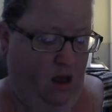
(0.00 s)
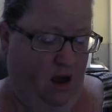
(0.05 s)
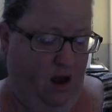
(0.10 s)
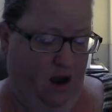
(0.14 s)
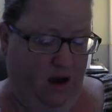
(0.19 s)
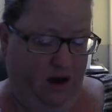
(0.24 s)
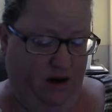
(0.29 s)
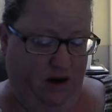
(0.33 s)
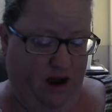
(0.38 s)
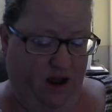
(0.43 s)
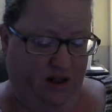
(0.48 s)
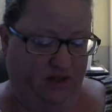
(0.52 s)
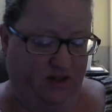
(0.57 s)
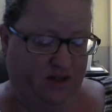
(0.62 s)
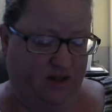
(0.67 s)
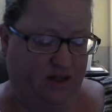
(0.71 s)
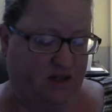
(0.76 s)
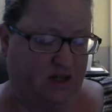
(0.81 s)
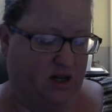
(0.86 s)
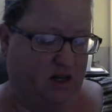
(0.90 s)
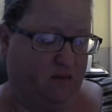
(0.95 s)
I got the
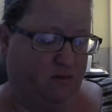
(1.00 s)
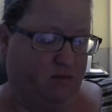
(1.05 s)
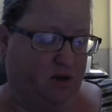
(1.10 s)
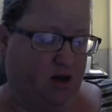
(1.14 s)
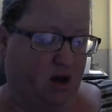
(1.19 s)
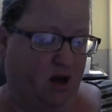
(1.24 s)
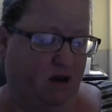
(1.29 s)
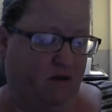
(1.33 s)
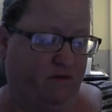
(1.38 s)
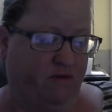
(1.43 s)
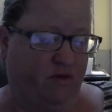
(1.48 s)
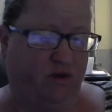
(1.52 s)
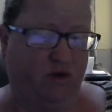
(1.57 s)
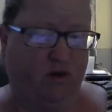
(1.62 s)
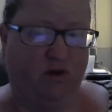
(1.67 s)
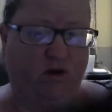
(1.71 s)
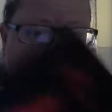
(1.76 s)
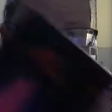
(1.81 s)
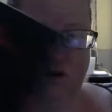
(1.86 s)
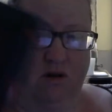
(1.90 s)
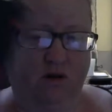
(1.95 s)
slip
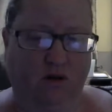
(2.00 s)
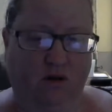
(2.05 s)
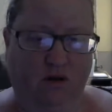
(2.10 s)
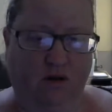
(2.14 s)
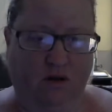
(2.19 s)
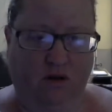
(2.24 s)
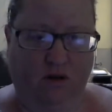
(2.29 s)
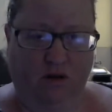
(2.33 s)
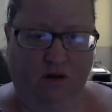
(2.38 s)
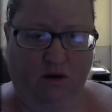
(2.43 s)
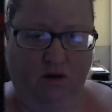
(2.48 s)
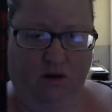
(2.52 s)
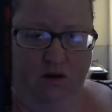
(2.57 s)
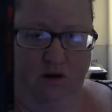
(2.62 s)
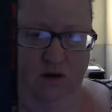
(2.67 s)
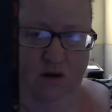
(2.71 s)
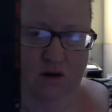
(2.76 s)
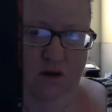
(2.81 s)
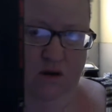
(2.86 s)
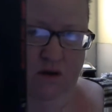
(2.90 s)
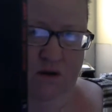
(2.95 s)
cover
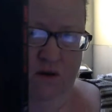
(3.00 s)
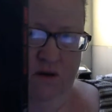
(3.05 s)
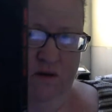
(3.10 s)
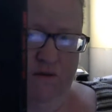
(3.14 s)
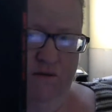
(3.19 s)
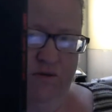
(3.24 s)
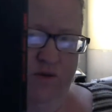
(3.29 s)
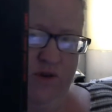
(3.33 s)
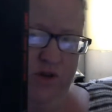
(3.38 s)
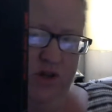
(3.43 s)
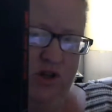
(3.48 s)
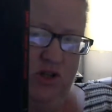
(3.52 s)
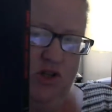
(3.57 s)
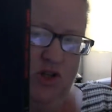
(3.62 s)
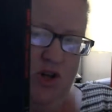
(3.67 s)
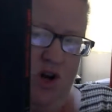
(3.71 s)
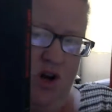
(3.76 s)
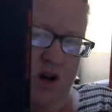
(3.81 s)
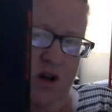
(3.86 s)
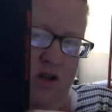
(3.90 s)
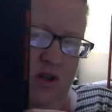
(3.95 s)
for the
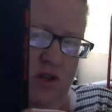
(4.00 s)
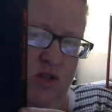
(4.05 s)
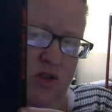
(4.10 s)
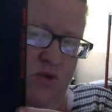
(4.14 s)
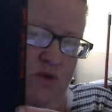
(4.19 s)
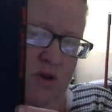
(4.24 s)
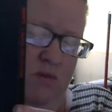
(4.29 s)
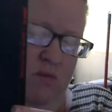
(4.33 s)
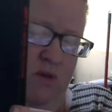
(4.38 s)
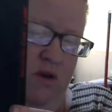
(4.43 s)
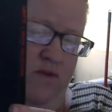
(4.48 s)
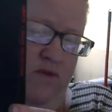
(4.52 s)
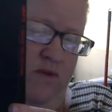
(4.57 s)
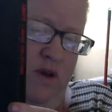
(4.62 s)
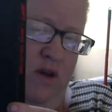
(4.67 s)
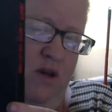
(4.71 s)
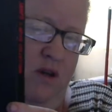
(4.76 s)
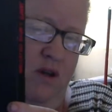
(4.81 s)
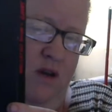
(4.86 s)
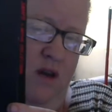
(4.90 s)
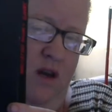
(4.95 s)
Jaws 3
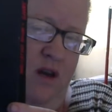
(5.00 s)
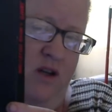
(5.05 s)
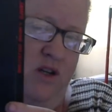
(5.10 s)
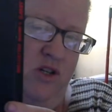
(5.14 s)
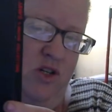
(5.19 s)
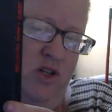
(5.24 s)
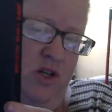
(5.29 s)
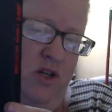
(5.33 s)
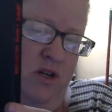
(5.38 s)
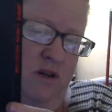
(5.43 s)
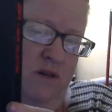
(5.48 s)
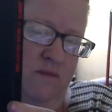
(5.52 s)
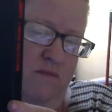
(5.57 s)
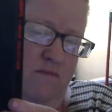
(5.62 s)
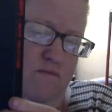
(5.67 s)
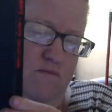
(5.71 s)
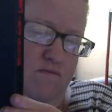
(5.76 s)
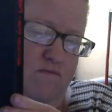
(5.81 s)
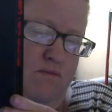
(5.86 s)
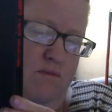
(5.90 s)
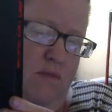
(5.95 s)
movie collection.
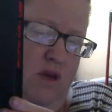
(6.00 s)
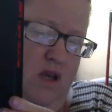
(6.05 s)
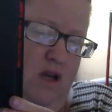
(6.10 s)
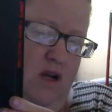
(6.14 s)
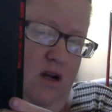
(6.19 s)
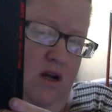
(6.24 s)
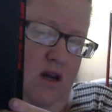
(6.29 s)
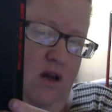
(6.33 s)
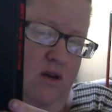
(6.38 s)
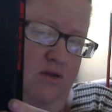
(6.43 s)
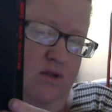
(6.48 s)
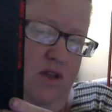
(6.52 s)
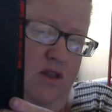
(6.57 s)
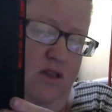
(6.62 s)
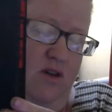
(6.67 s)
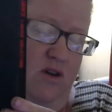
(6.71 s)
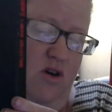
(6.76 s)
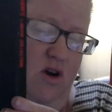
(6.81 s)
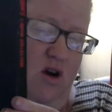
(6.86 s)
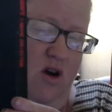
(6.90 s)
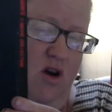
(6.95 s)
It glows in the
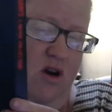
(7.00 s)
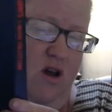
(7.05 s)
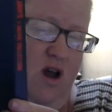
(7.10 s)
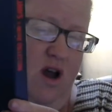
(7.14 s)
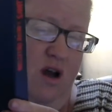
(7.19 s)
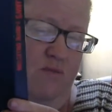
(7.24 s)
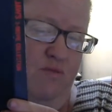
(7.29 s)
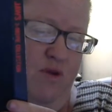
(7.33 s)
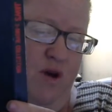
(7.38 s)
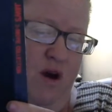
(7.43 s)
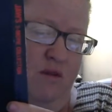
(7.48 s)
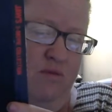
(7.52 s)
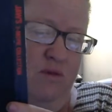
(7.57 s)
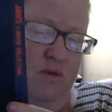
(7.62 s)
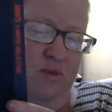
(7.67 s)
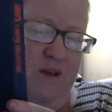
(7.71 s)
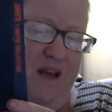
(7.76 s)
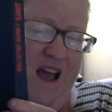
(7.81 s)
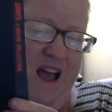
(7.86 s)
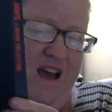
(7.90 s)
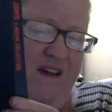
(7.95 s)
dark. I'm
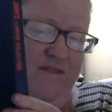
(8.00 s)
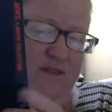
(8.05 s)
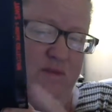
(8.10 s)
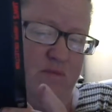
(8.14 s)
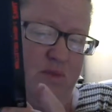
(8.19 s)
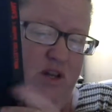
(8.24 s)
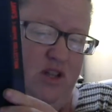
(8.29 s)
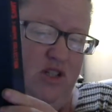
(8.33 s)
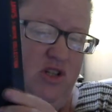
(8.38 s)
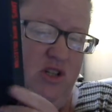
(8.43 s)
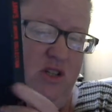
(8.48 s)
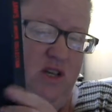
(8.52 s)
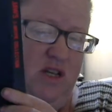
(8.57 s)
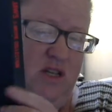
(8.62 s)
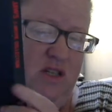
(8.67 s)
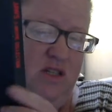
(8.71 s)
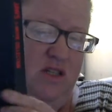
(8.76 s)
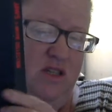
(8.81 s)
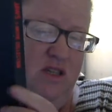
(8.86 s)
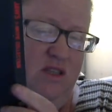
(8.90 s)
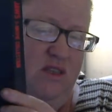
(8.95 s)
probably, I have a bunch of
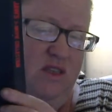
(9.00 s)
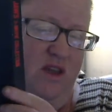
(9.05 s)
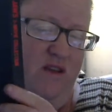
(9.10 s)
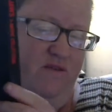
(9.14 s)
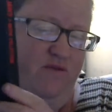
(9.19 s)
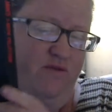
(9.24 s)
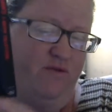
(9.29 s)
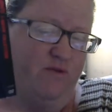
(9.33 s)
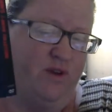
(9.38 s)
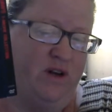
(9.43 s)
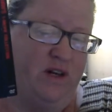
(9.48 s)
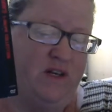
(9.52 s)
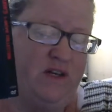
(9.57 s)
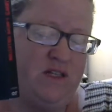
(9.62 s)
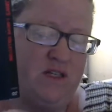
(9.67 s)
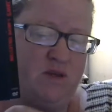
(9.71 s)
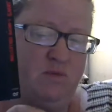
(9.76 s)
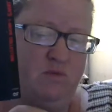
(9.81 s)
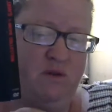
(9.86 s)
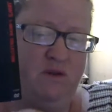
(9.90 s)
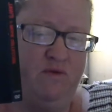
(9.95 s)
these that they've
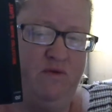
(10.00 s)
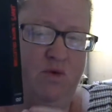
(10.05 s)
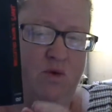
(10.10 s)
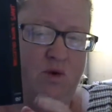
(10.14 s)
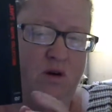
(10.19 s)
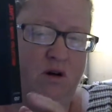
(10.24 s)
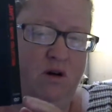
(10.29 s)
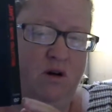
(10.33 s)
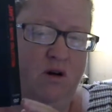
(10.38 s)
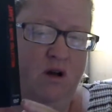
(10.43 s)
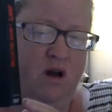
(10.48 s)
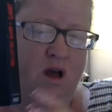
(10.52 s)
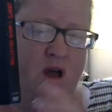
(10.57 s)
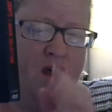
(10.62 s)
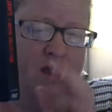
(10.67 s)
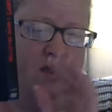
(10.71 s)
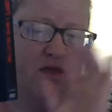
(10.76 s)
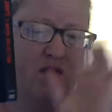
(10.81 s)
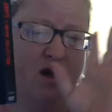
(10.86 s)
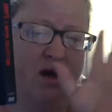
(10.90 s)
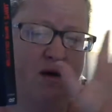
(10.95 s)
released before.
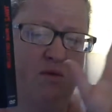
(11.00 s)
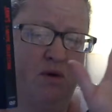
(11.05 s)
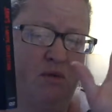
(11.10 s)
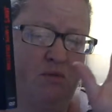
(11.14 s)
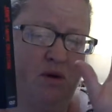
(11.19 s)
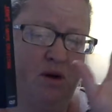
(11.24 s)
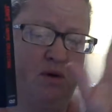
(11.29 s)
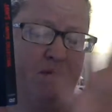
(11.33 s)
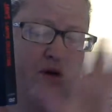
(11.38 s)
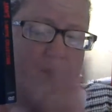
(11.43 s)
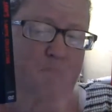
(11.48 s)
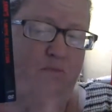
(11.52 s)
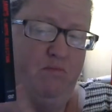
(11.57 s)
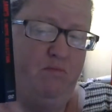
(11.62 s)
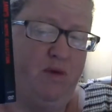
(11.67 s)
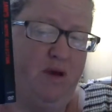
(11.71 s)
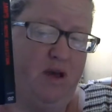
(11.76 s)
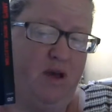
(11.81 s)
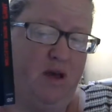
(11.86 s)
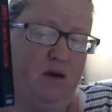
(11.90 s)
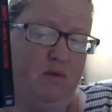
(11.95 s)
I think I'm going to put them in a
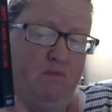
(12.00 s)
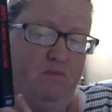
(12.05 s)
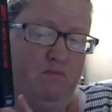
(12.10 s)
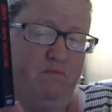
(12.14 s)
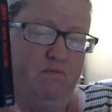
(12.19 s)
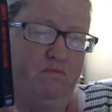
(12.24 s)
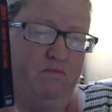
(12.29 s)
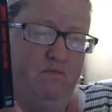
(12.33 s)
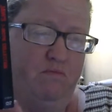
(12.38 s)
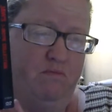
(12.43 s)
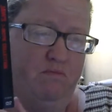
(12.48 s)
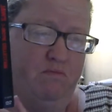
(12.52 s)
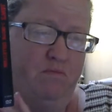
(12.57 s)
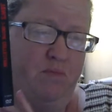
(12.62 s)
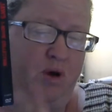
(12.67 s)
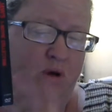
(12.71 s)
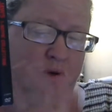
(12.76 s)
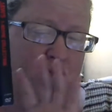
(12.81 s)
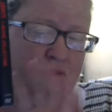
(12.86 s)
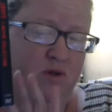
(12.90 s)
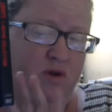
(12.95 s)
big
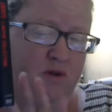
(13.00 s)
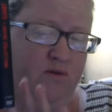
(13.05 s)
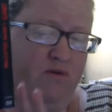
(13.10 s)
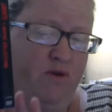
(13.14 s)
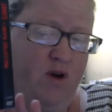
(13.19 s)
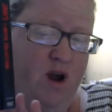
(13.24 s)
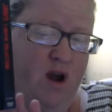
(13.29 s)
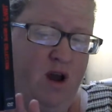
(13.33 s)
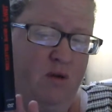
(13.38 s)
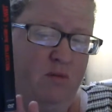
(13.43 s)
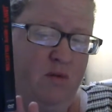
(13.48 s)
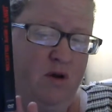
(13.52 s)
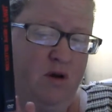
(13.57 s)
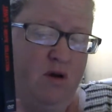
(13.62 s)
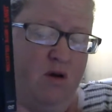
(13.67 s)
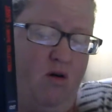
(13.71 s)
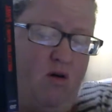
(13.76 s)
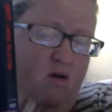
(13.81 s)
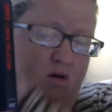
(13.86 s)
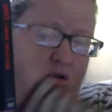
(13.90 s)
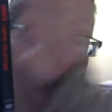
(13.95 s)
poster frame,
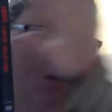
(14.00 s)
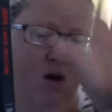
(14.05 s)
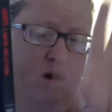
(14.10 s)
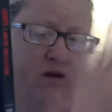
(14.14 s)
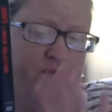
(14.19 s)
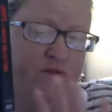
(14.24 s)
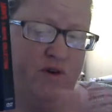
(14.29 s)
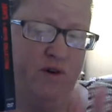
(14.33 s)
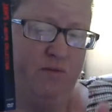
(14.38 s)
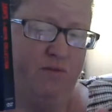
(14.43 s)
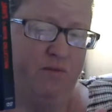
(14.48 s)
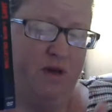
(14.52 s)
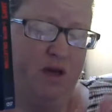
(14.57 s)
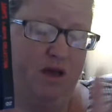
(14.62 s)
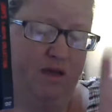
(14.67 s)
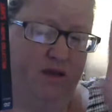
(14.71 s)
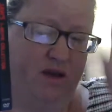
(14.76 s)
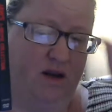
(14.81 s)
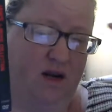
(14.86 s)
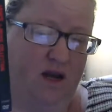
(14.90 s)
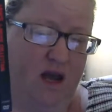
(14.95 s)
all of them,
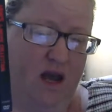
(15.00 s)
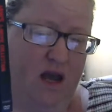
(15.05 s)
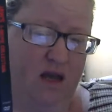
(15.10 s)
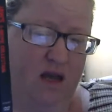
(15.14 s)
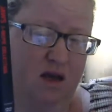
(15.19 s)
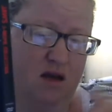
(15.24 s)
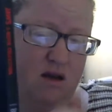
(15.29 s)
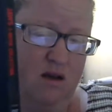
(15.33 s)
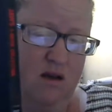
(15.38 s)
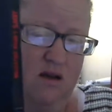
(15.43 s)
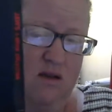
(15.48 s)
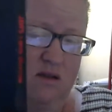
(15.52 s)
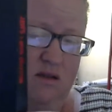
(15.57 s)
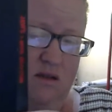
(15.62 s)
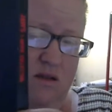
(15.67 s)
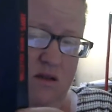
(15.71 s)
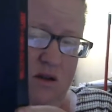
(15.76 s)
and then hang it because